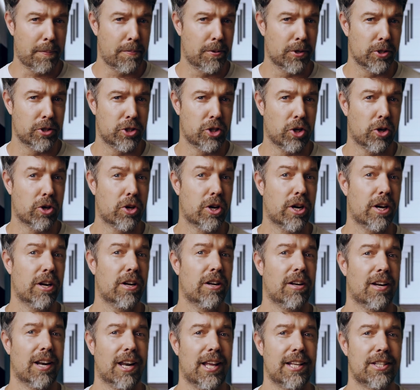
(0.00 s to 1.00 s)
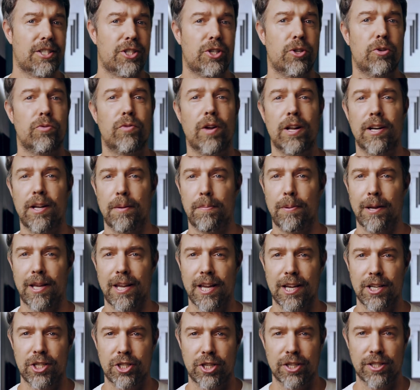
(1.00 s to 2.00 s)
put, Docker lets you run
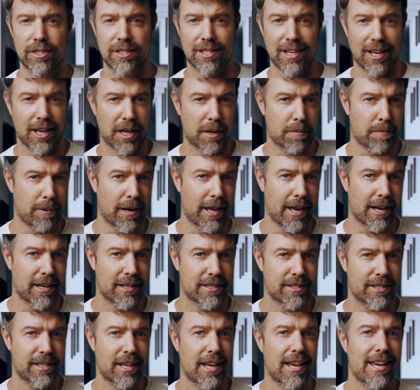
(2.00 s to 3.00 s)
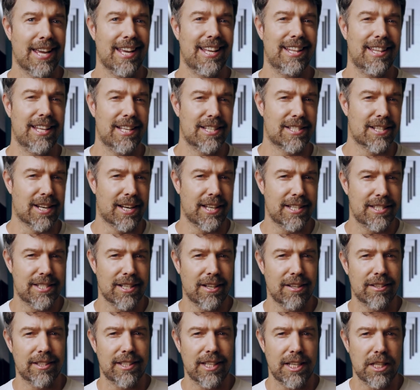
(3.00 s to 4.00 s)
applications like Plex in these
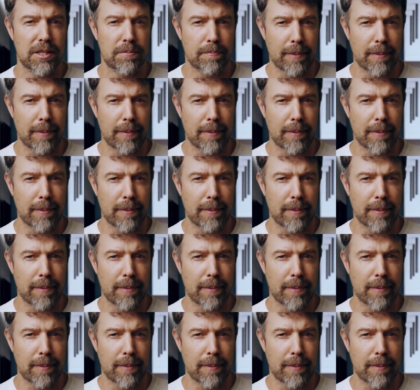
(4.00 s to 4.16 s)
little neat